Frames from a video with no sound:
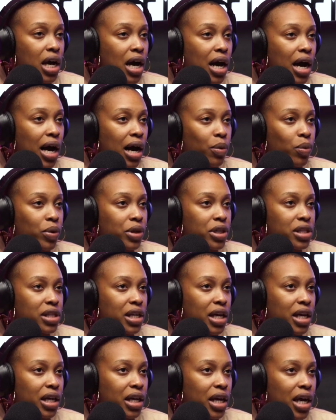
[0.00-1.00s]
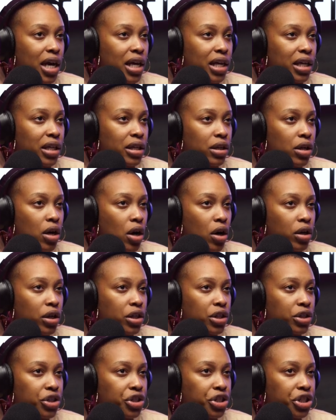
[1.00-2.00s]
I want to say
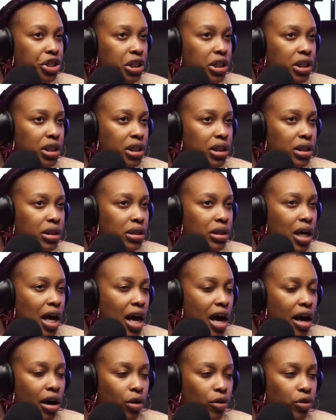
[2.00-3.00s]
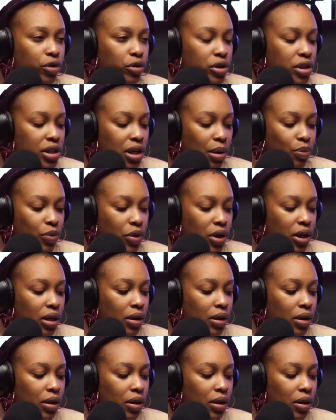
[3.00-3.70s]
NRG health or something.